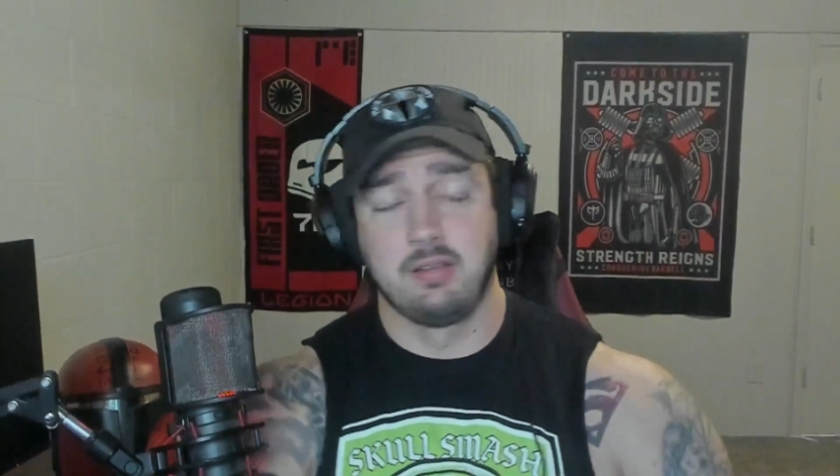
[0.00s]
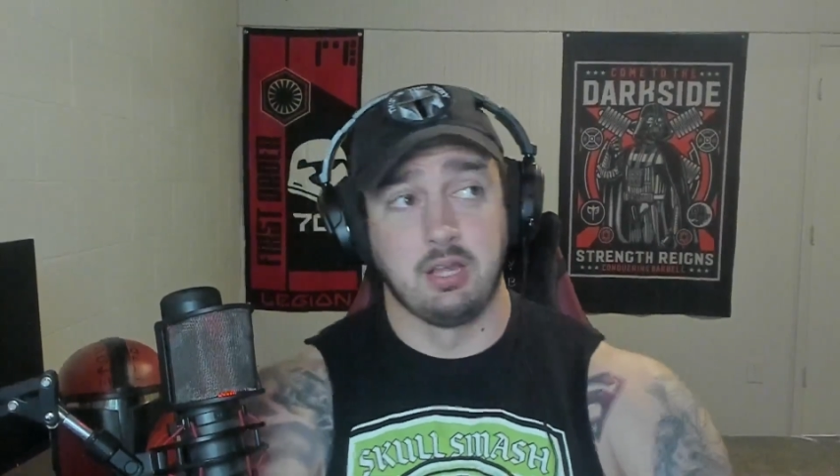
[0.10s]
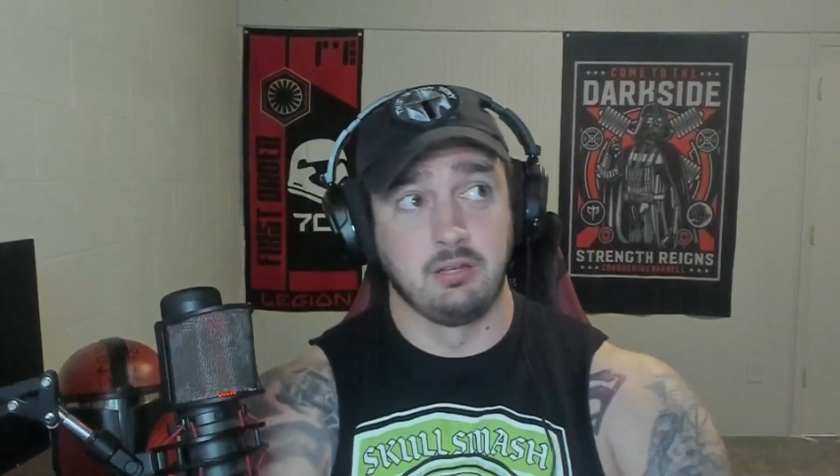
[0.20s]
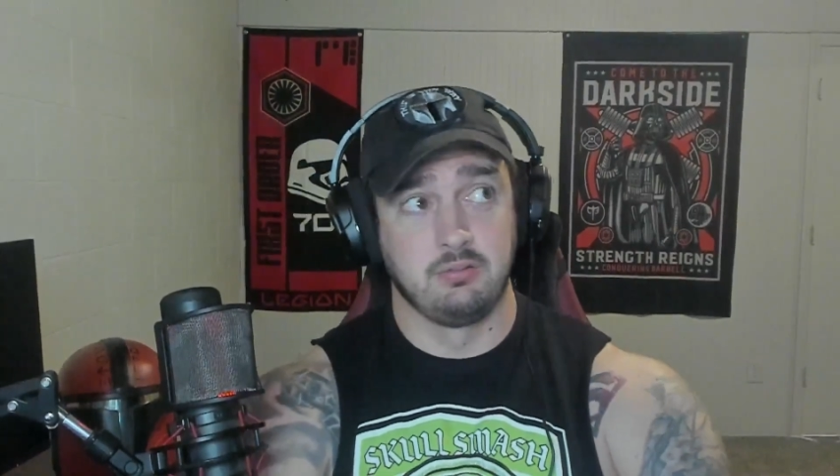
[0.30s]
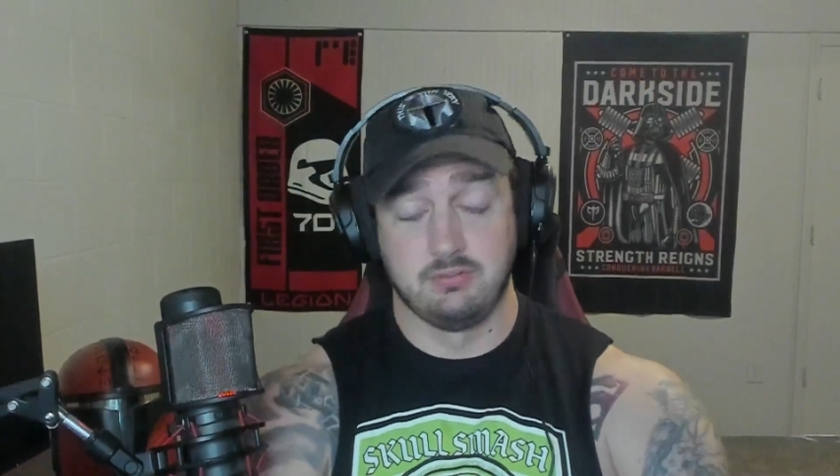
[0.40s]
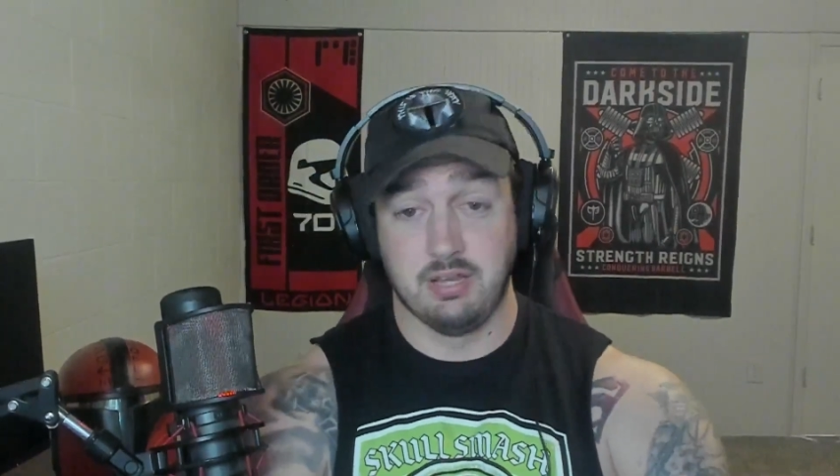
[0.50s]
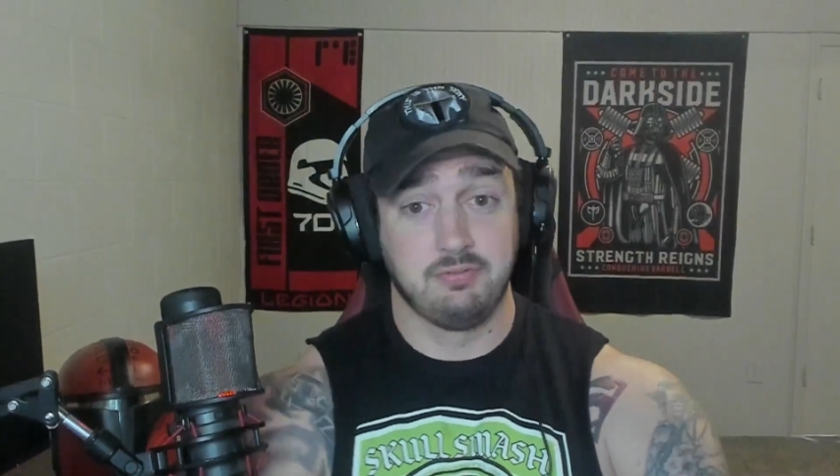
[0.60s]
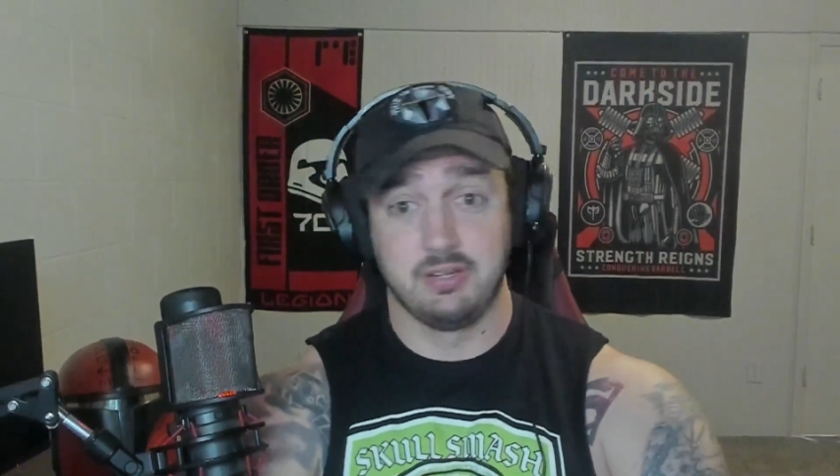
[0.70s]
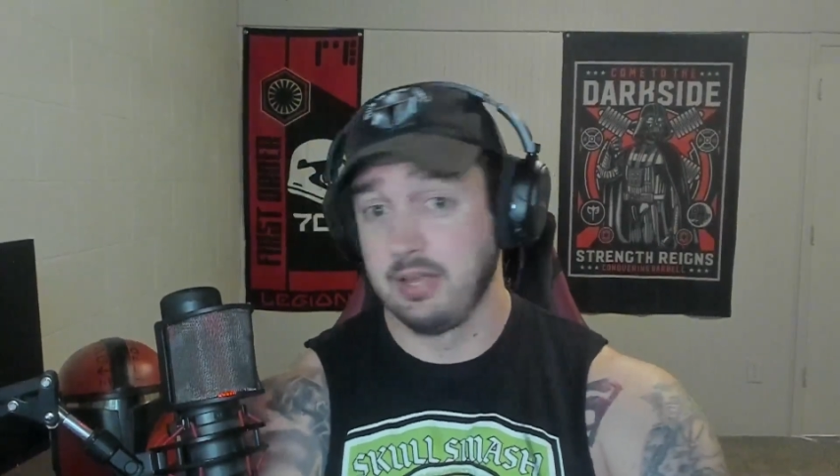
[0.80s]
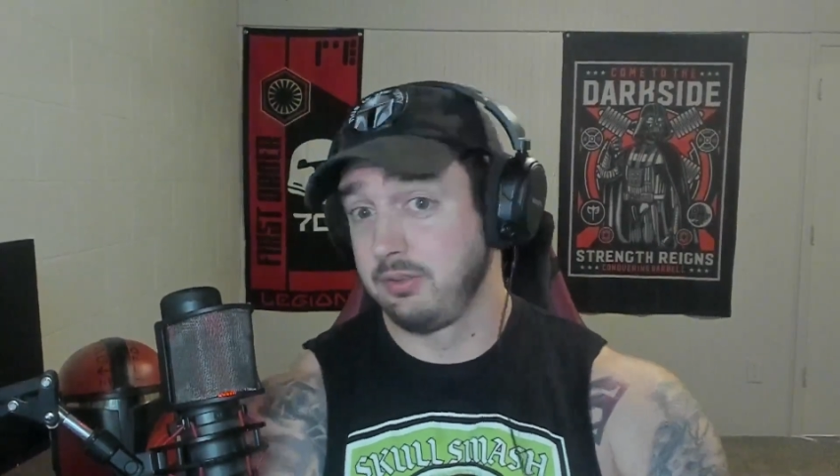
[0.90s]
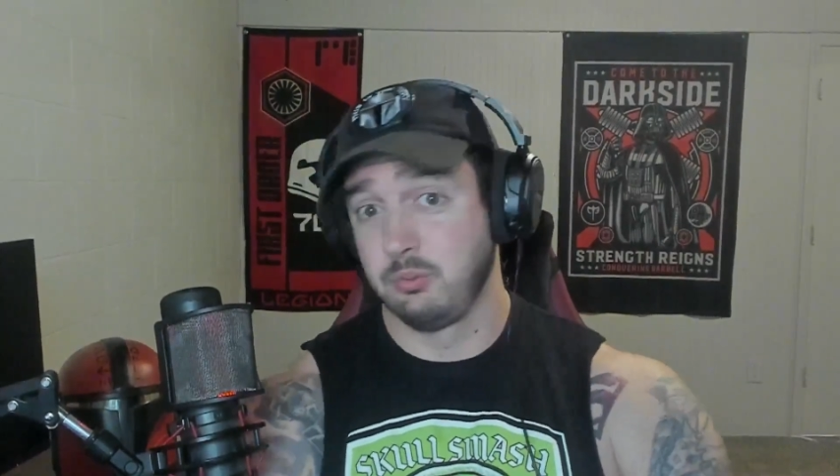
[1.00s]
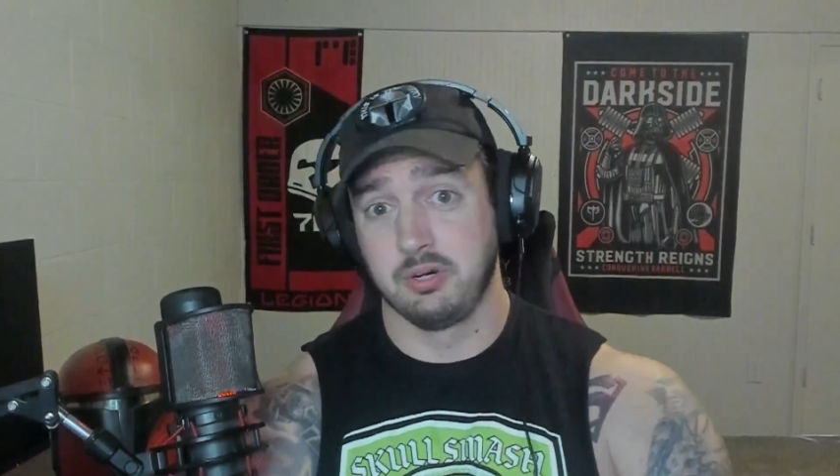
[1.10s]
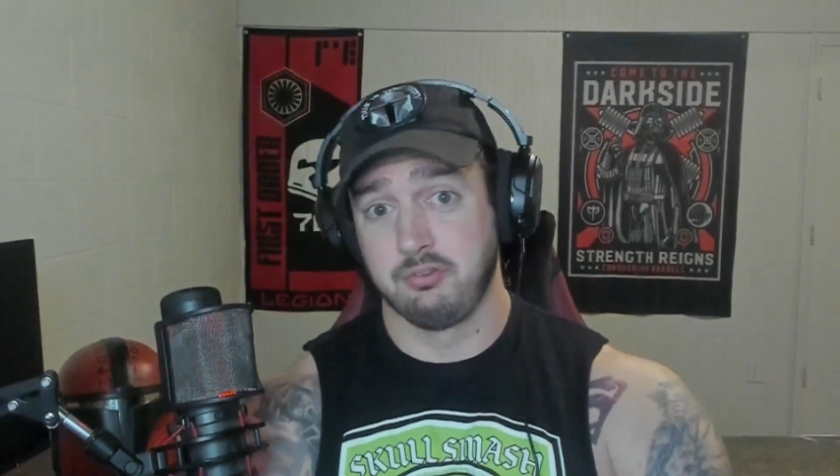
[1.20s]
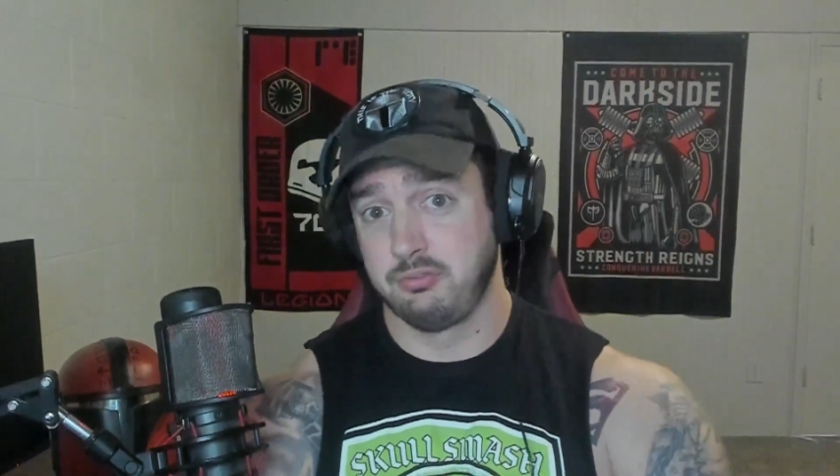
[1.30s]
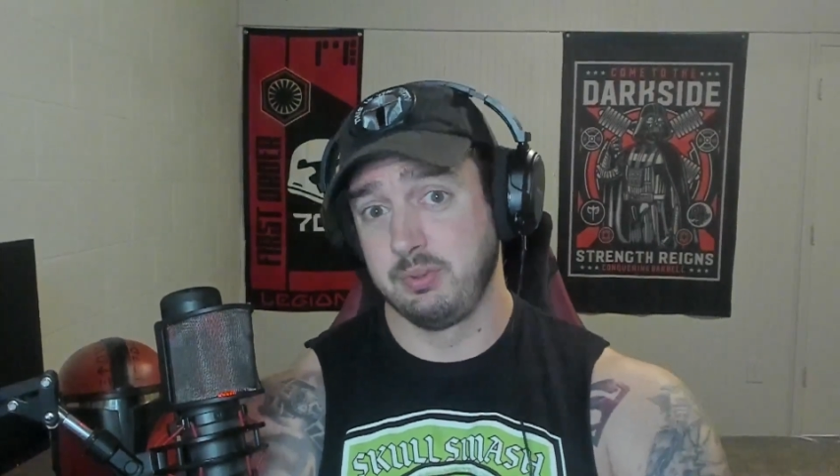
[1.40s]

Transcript: and definitely not the worst